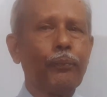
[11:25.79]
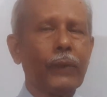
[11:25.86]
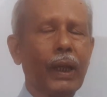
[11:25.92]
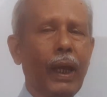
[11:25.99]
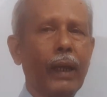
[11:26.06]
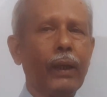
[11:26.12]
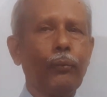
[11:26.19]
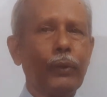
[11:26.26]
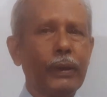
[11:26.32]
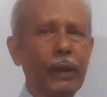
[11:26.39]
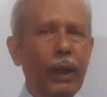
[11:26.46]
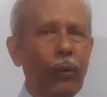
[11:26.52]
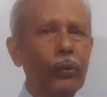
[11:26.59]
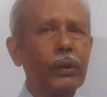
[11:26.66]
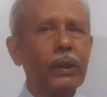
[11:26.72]
and
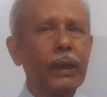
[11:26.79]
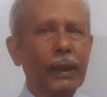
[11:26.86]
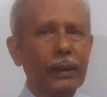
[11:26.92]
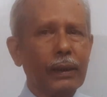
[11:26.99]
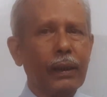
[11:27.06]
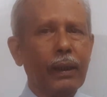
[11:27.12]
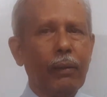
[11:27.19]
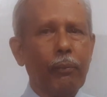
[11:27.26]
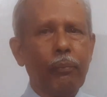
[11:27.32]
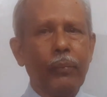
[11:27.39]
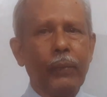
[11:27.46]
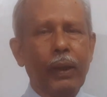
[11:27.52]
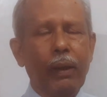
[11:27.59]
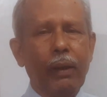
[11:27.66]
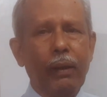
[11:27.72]
without taking the
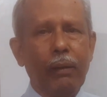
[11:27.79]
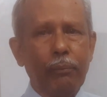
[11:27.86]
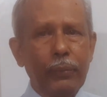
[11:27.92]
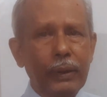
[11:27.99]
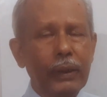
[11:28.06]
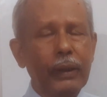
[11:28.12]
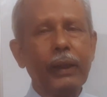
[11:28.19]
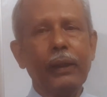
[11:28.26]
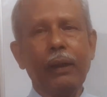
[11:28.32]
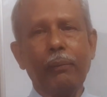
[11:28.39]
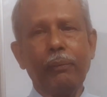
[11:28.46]
burden